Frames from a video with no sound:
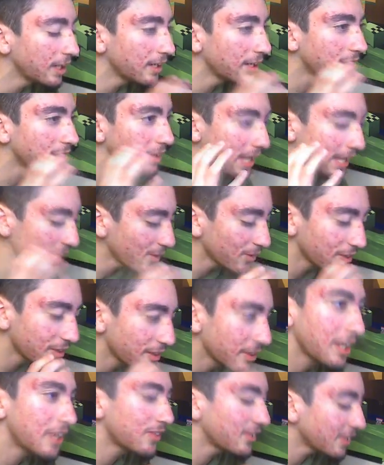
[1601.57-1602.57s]
like, I,
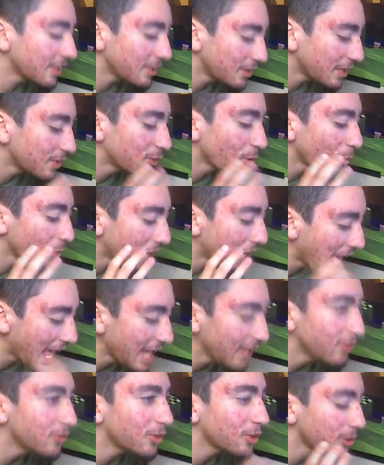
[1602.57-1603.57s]
it's, it, it's
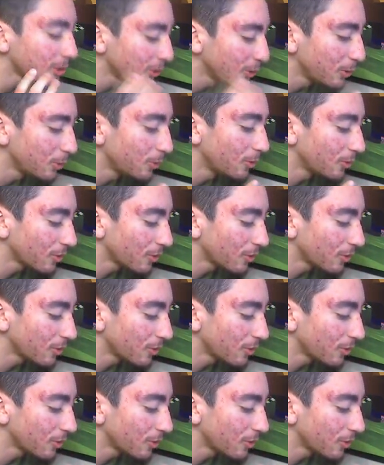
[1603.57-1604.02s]
okay to lose,